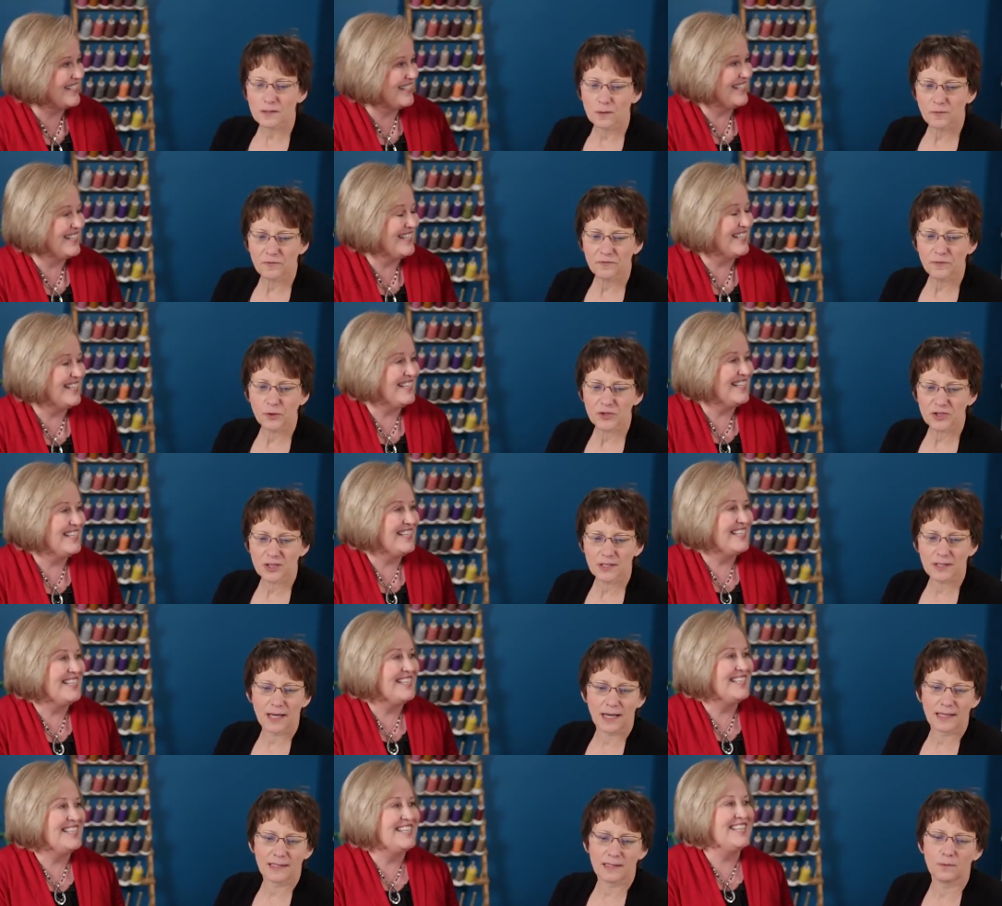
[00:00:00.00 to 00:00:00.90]
Speaker 1: So version
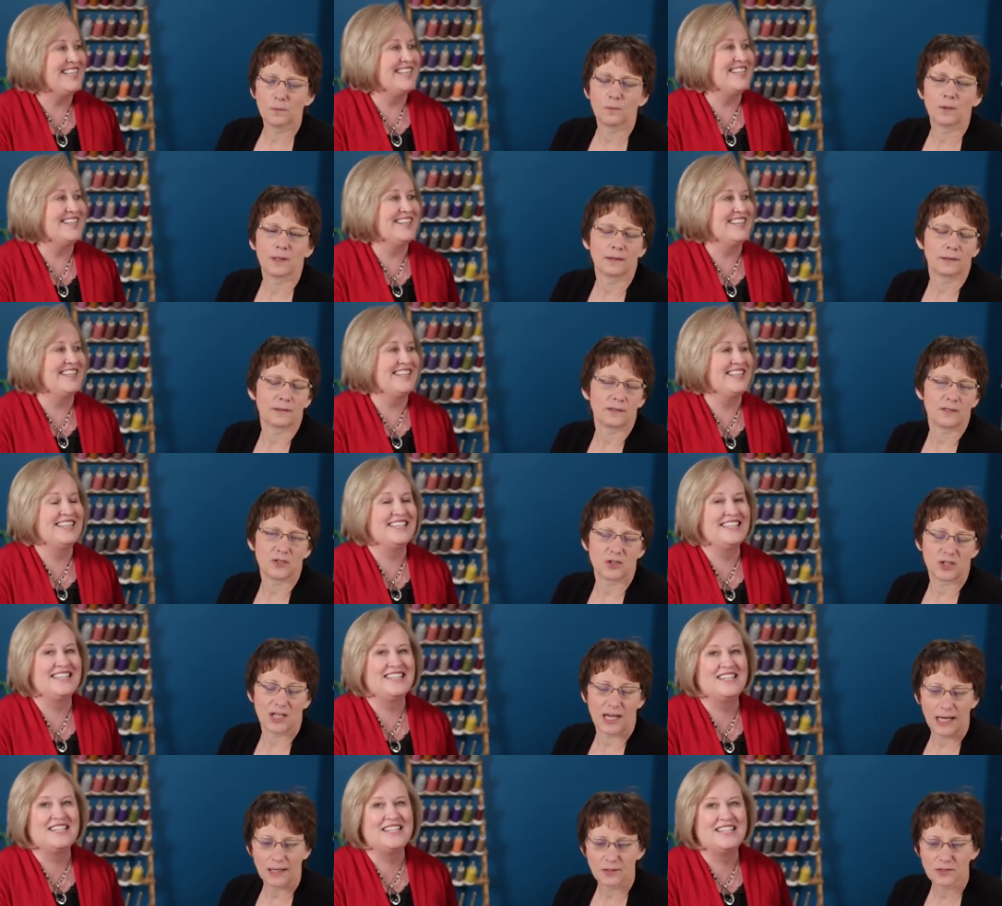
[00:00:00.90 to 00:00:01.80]
ninety-one has
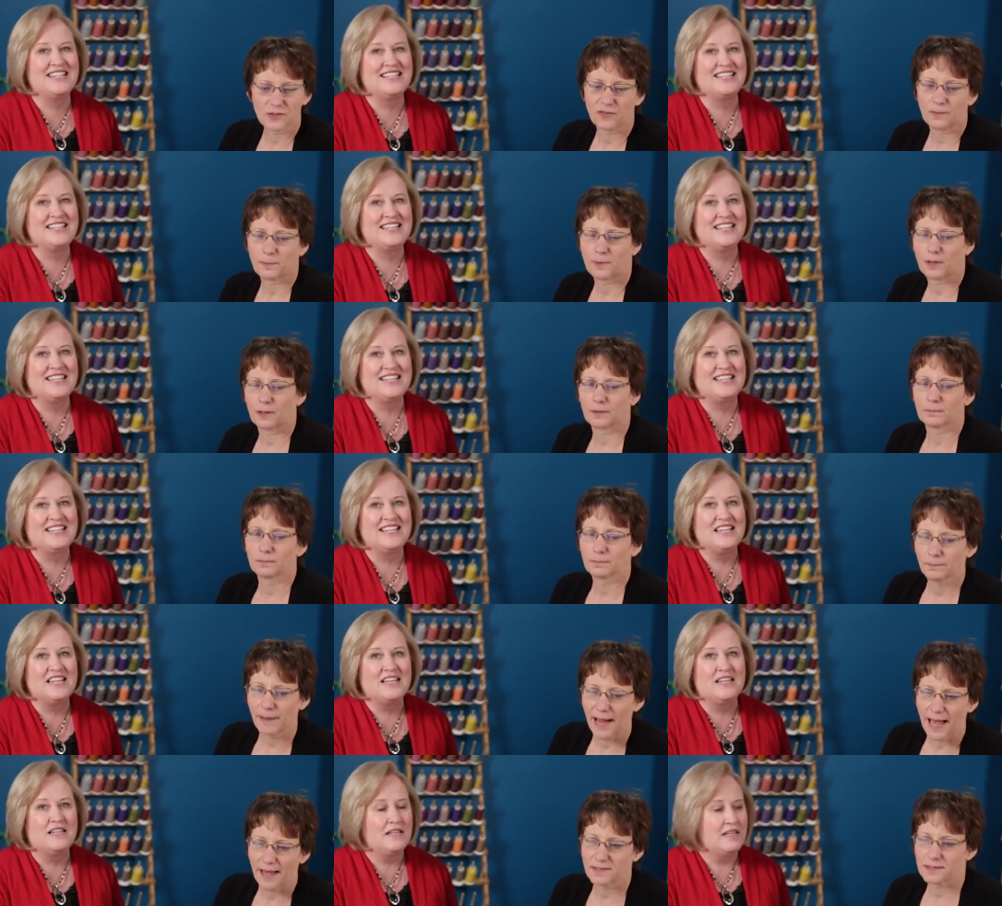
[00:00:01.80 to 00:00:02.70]
changed from our
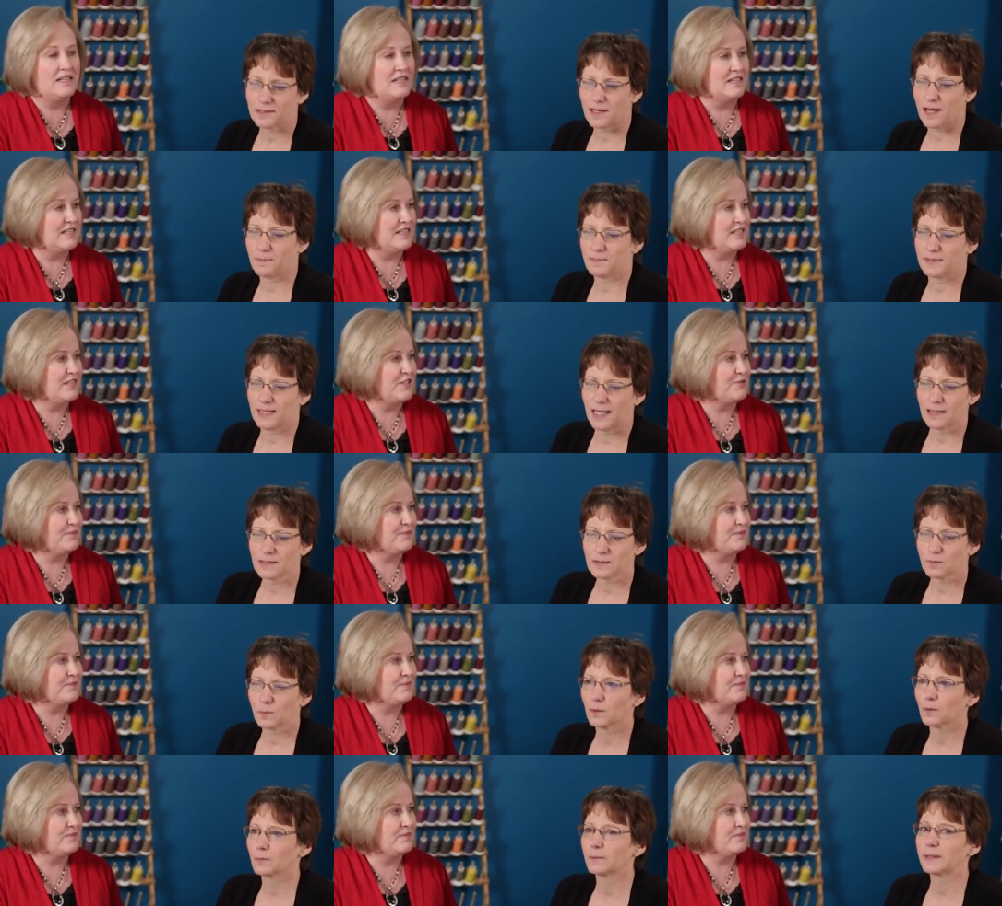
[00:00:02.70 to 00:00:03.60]
past updates,
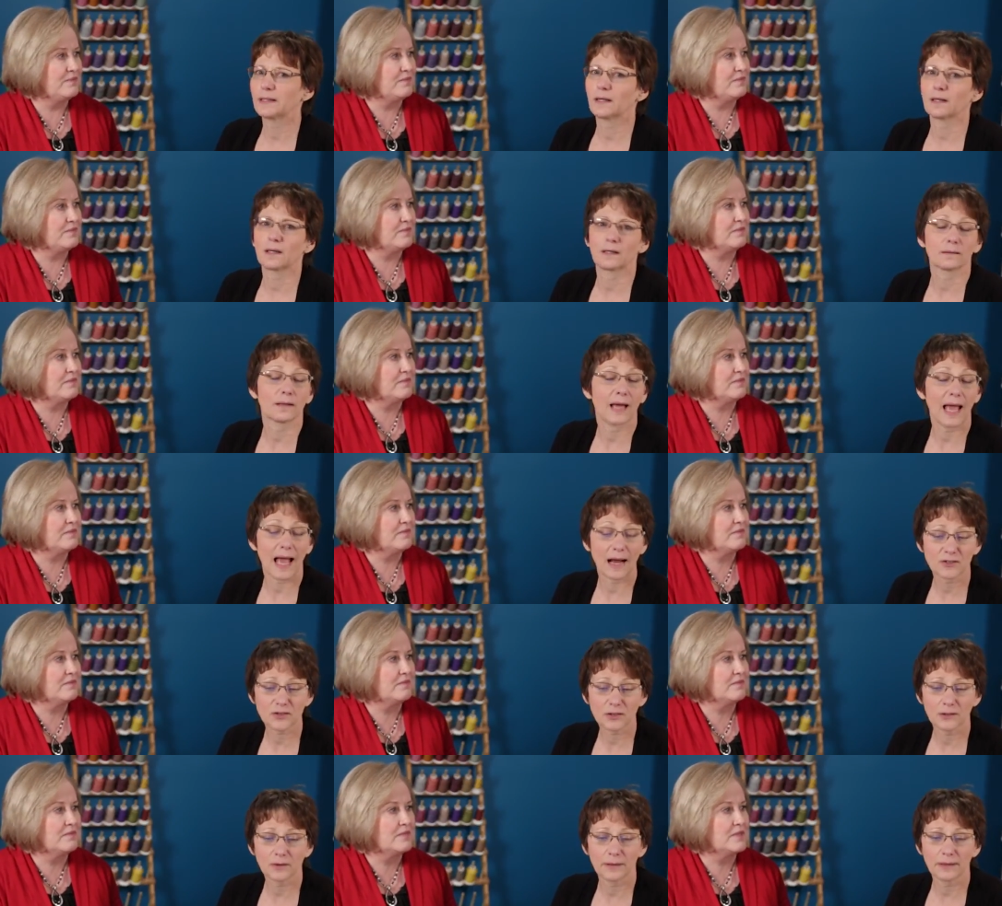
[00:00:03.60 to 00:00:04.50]
where we are
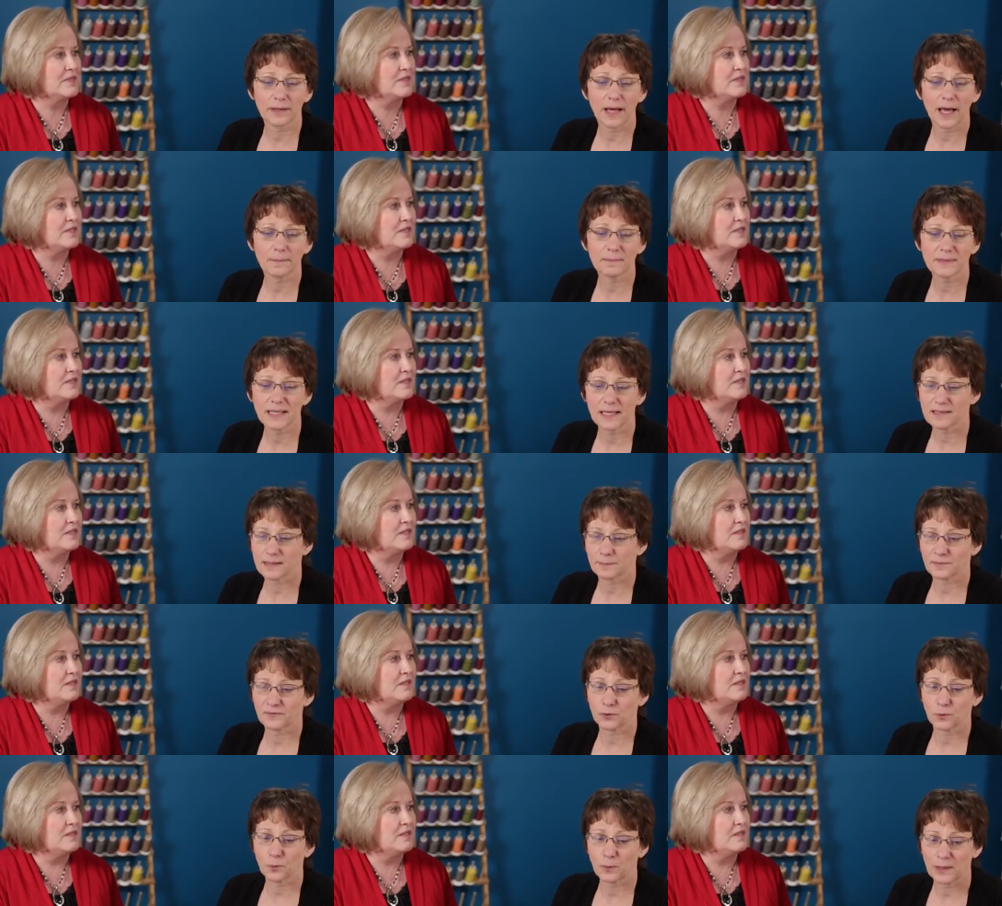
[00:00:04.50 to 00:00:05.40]
actually going to update
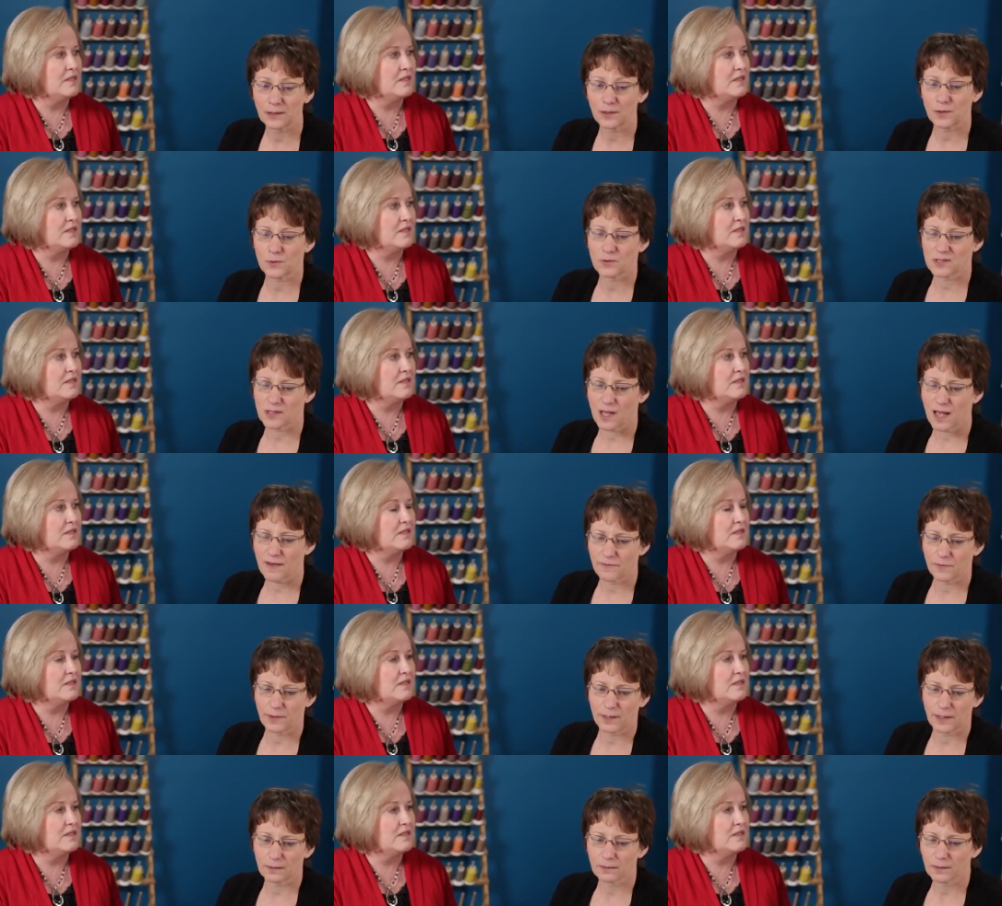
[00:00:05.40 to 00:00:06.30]
some of your Windows
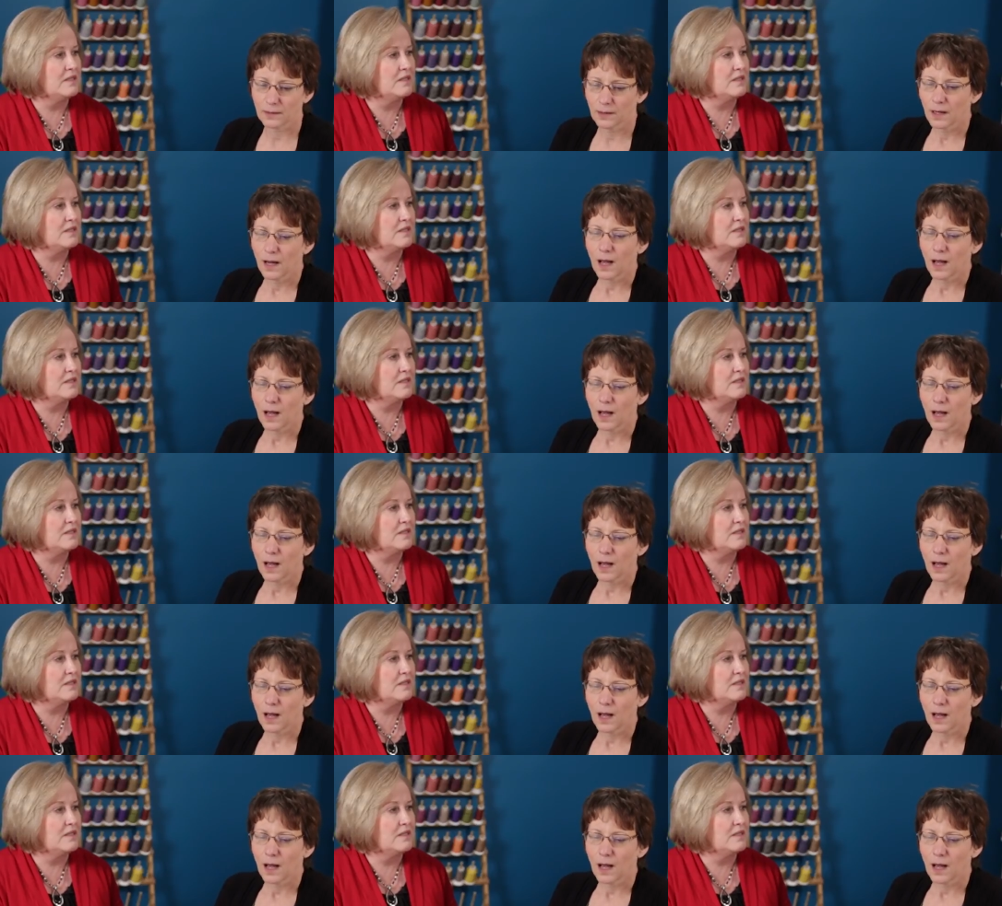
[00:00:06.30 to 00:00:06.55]
software.